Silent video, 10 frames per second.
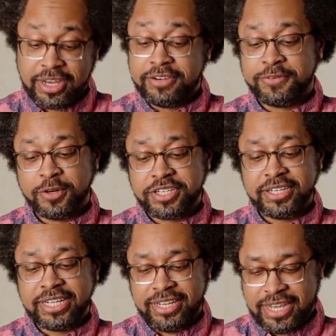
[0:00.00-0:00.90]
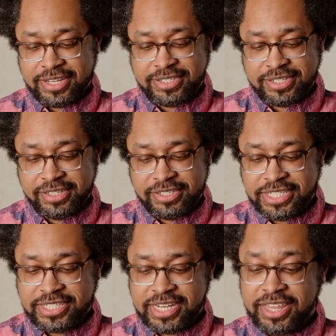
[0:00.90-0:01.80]
Unfortunately, yes.
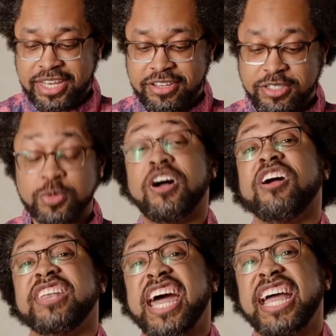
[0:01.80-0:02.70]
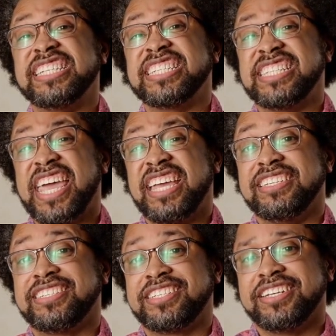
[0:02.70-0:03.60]
She said the others were all nines and
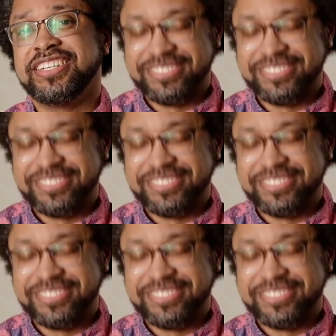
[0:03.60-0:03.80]
tens.